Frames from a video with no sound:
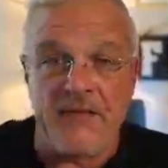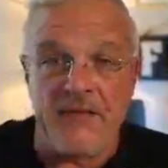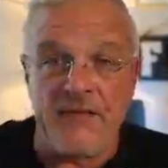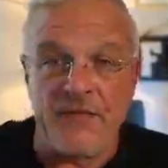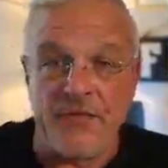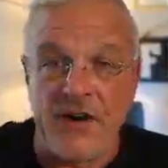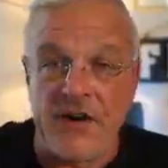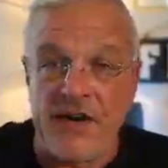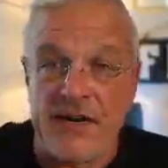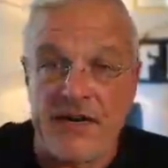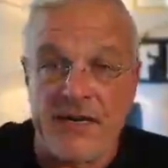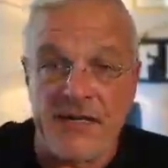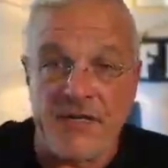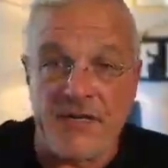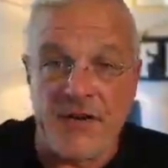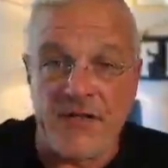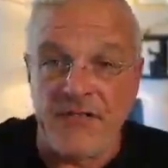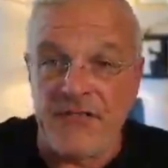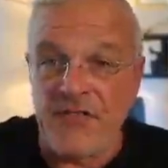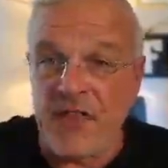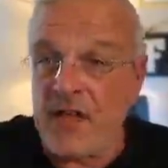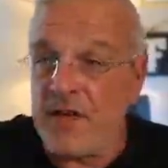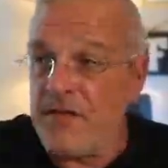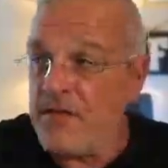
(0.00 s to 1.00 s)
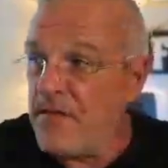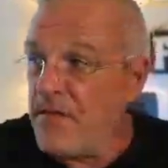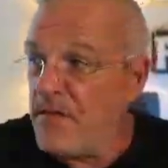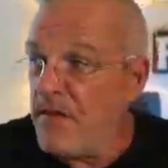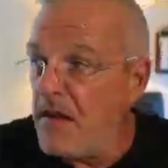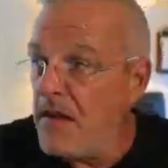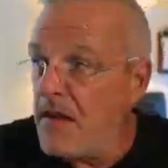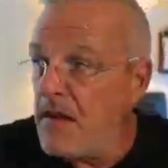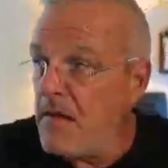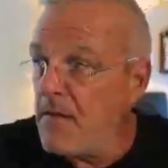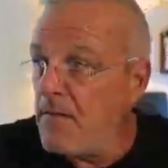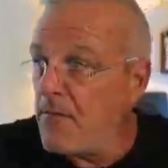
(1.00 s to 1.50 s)
of drainage or flood
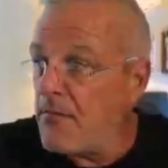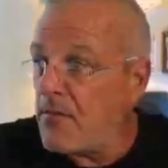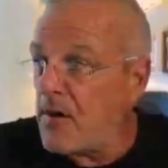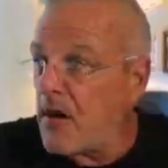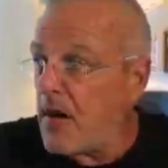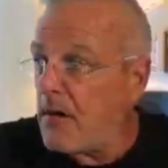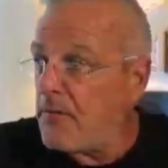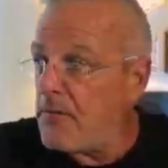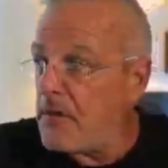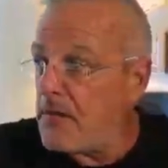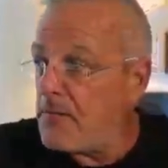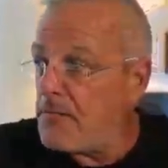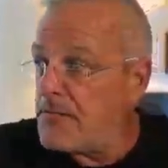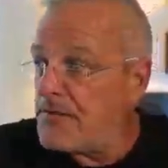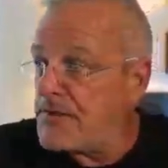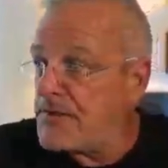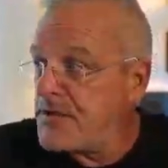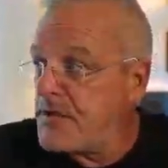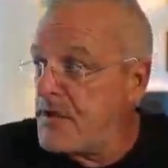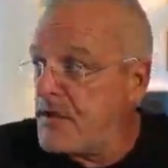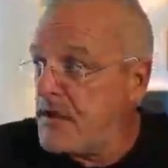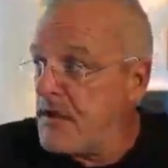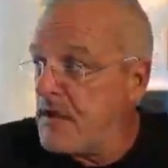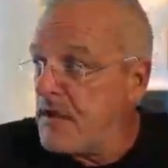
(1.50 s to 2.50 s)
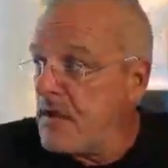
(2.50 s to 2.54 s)
problems.